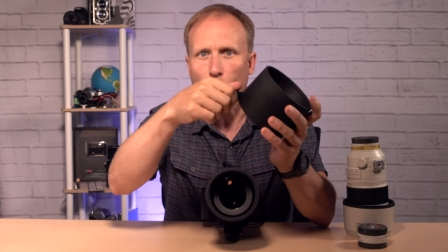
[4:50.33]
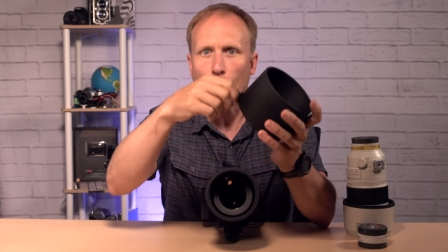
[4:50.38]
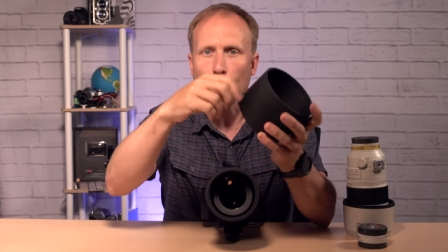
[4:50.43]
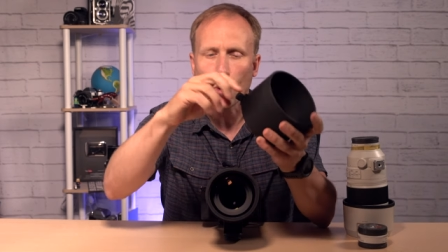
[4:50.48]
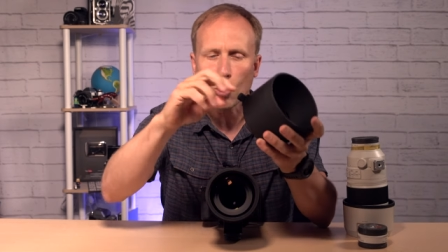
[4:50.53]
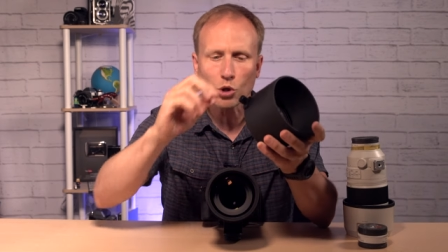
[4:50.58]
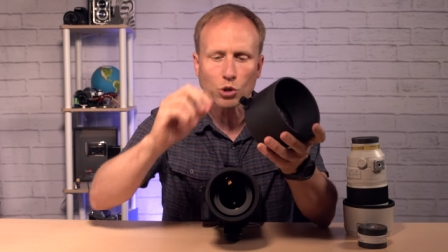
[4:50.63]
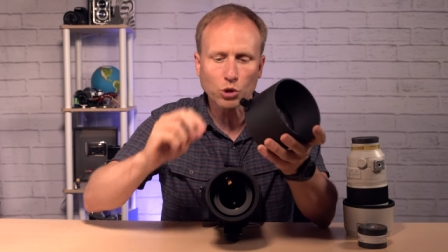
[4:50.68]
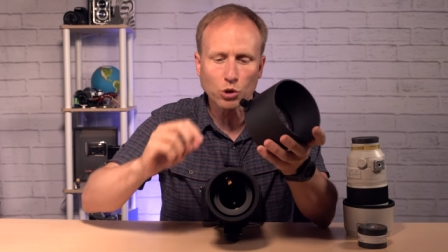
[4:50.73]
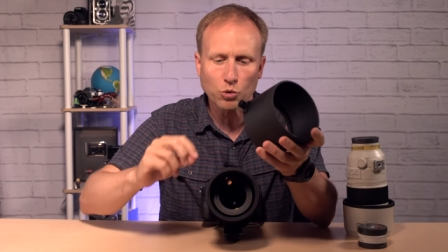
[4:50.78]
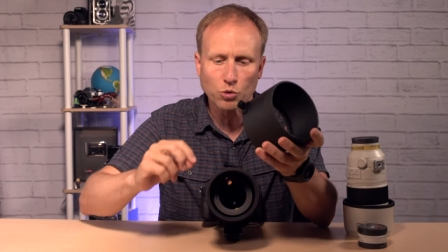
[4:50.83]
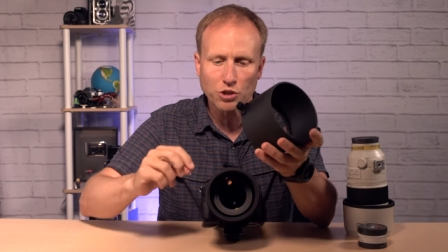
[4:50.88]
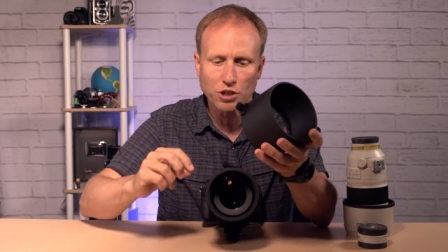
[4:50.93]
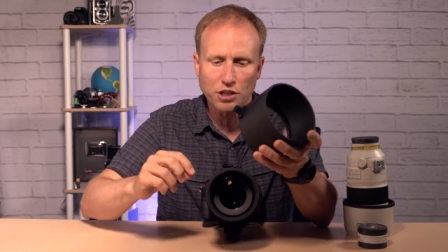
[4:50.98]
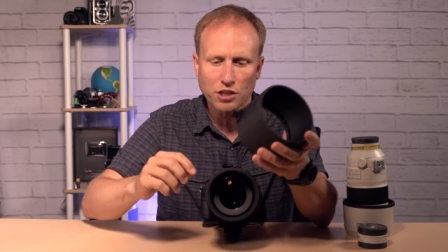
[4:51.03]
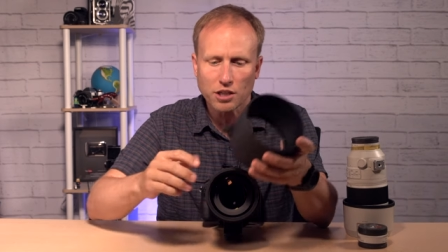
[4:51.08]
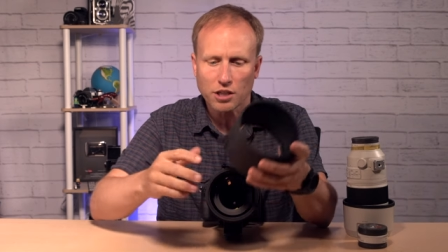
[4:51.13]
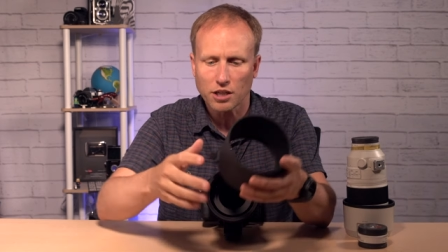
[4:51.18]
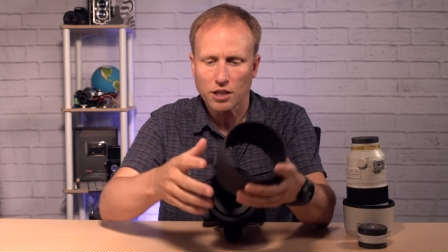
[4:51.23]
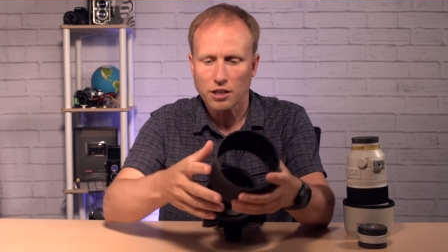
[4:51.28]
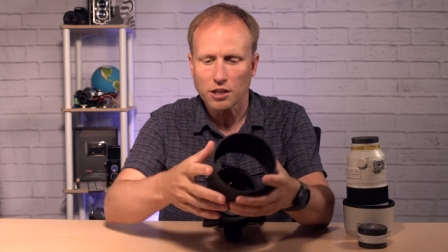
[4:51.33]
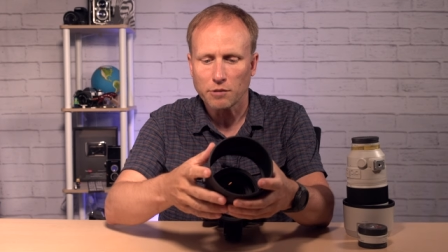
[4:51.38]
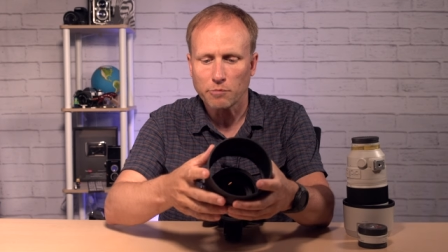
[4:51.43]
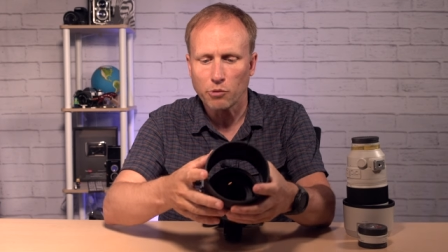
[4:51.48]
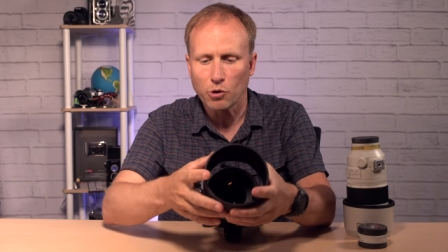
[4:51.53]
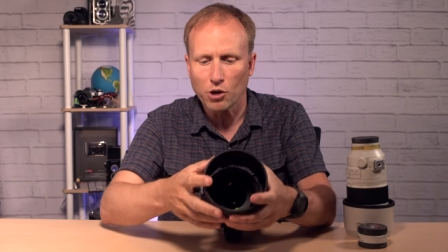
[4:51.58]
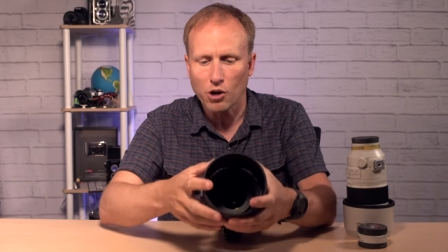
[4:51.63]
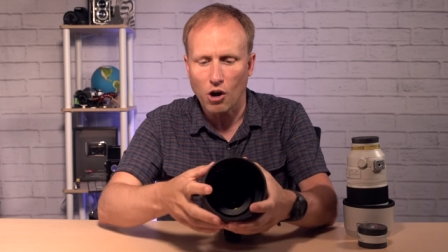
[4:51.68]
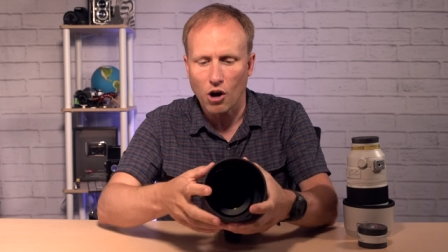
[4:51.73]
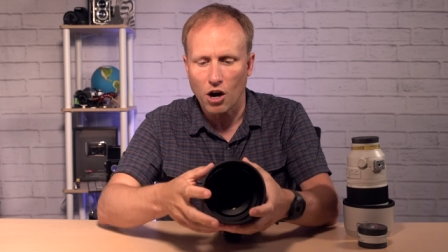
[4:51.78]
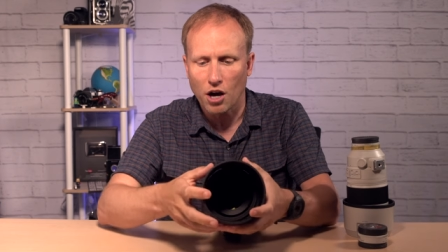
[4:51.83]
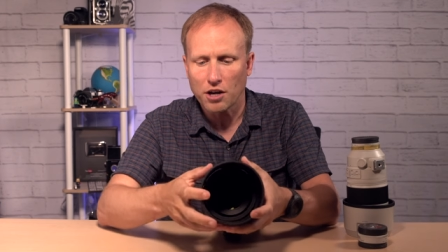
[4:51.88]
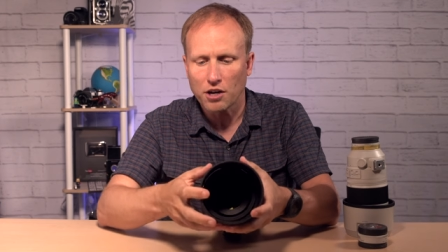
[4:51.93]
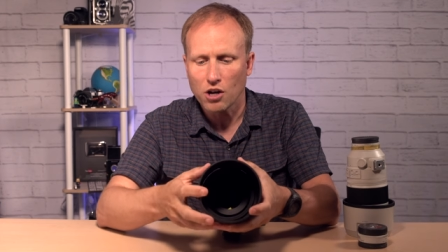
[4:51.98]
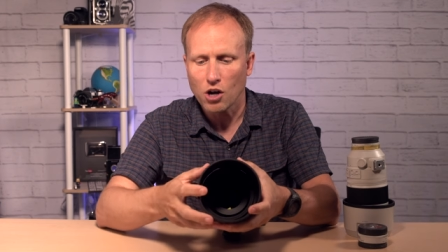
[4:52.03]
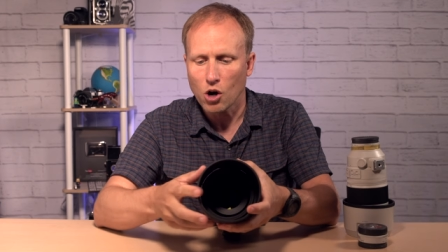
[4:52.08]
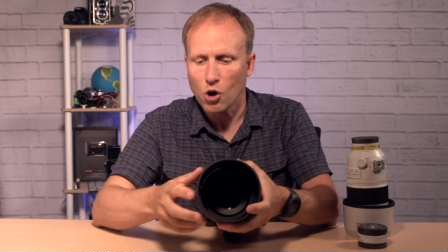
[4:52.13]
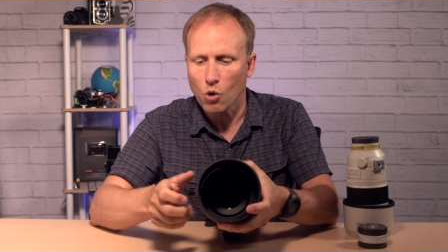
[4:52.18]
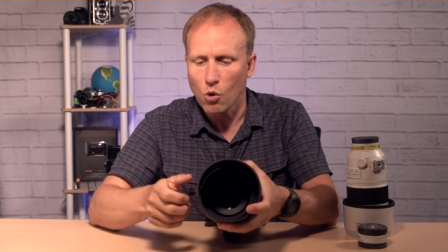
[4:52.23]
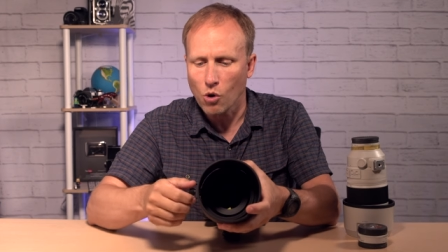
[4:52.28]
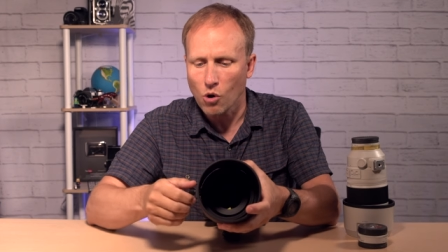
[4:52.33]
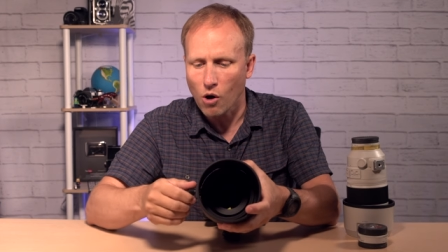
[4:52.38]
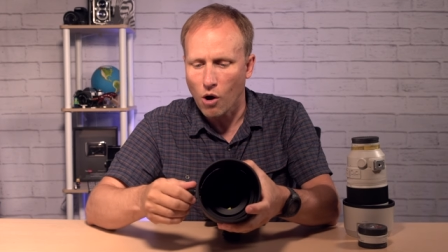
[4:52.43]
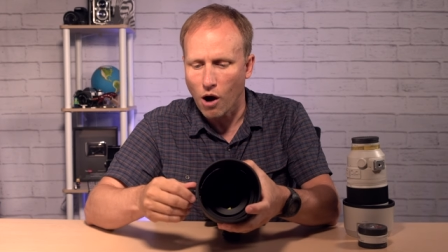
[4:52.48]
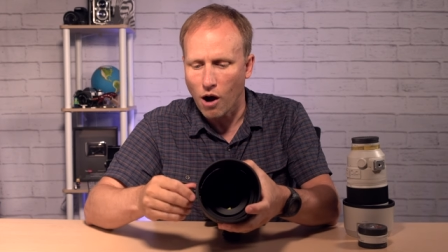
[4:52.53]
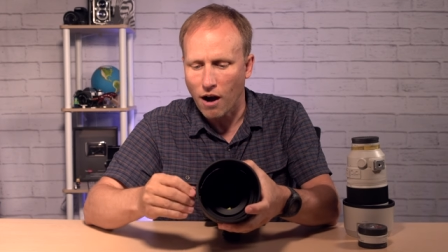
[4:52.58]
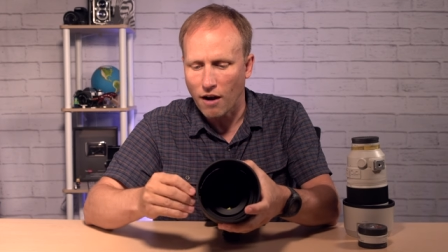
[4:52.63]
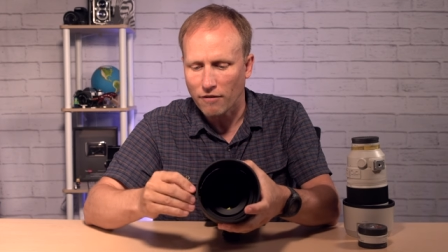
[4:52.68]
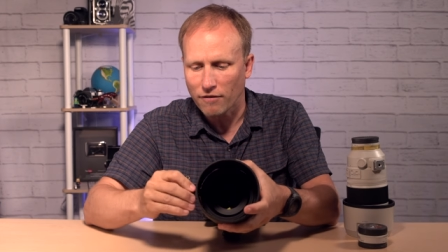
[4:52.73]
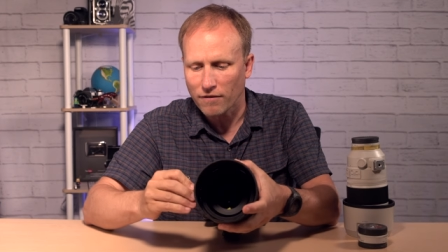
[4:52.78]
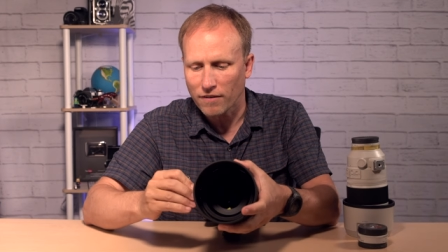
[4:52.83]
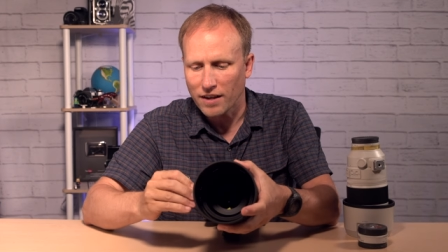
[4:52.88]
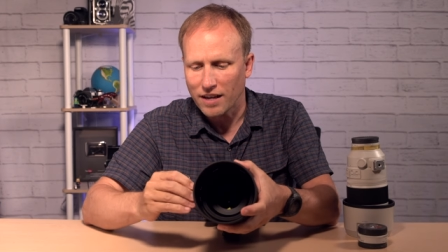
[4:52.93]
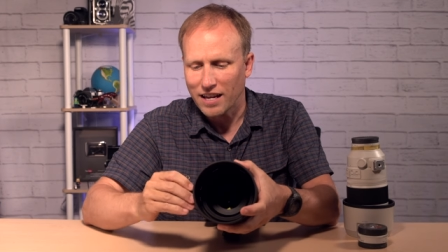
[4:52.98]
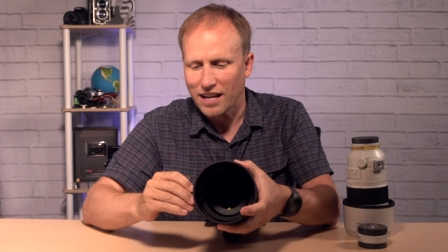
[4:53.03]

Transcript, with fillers: or loosened to put on or off.